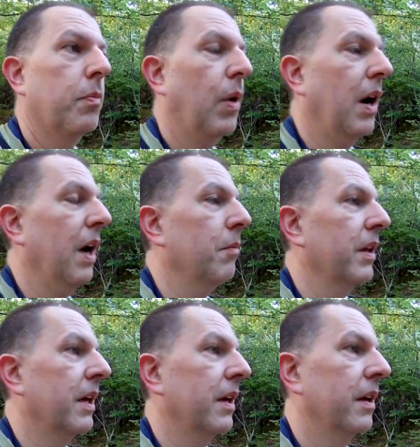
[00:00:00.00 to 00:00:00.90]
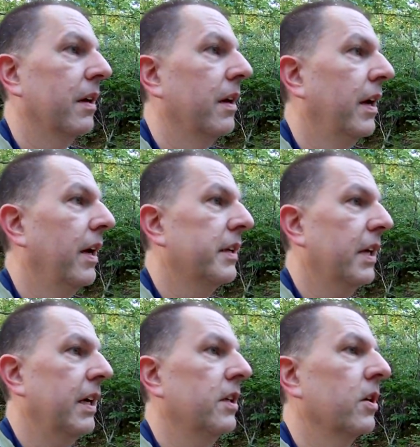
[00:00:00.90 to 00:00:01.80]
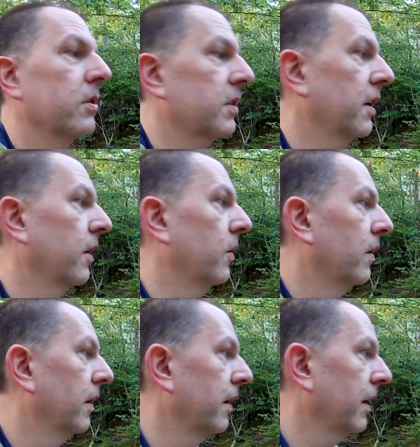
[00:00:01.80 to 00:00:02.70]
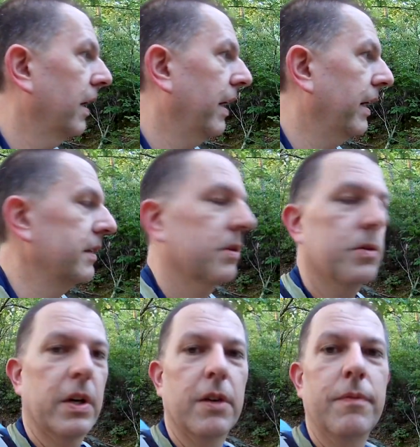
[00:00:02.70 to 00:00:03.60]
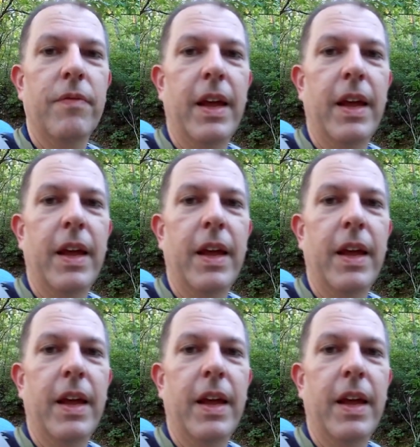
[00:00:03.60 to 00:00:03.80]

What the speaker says: Probably 10 years ago, I hiked this trail